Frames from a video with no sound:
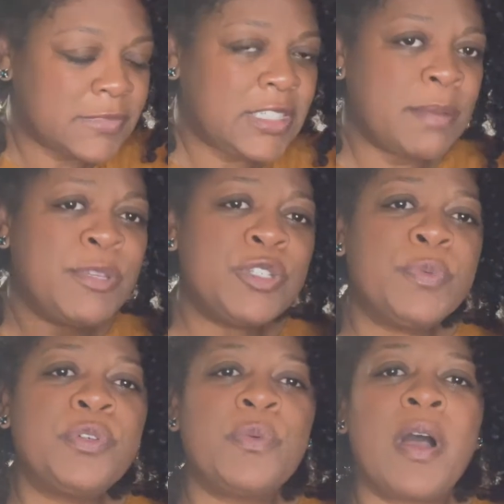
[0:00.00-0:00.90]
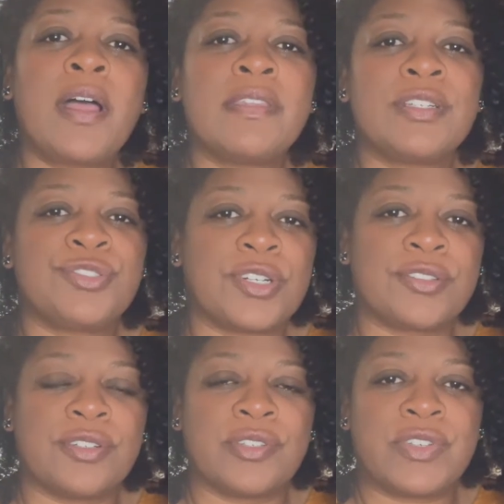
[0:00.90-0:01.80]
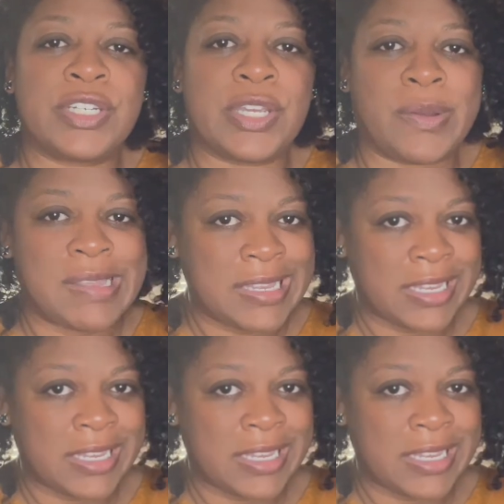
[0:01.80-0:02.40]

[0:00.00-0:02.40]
Mr. Pudewa, the instructor on the video,